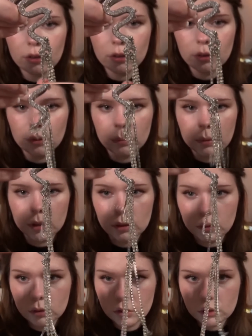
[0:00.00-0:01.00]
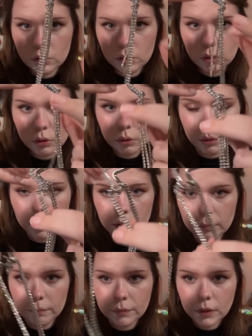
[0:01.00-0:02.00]
to be used to
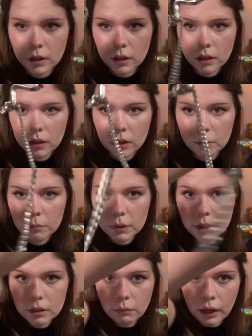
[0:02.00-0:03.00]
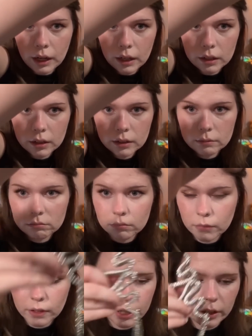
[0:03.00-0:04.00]
pin back
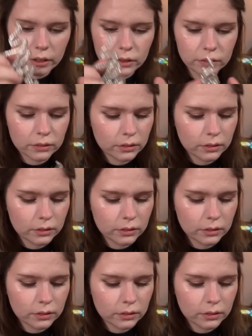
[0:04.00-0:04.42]
the hair,